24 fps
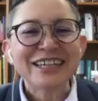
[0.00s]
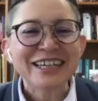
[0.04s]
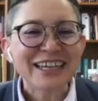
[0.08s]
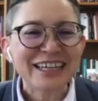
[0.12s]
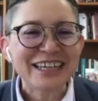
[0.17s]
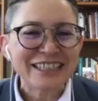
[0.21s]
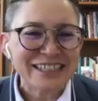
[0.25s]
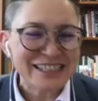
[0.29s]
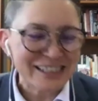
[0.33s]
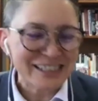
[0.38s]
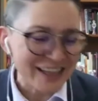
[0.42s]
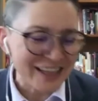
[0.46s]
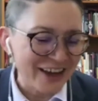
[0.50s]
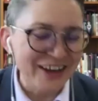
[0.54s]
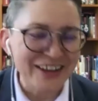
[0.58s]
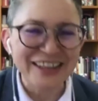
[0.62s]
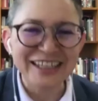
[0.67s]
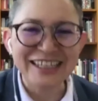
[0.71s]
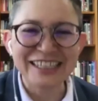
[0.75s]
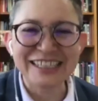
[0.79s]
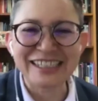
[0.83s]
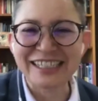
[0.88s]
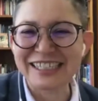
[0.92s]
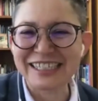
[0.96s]
And so
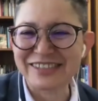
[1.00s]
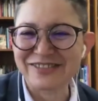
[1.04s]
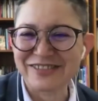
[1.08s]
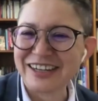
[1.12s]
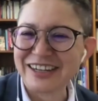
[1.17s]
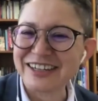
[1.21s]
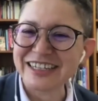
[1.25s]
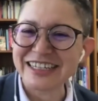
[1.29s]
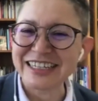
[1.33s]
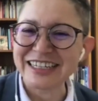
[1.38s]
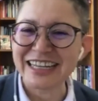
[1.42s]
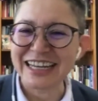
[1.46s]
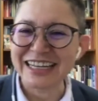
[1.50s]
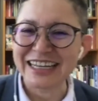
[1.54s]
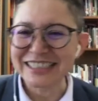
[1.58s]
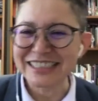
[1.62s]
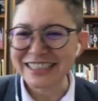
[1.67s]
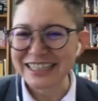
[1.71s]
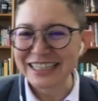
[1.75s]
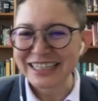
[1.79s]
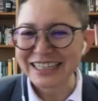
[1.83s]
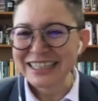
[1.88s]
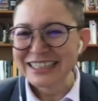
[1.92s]
this is very nice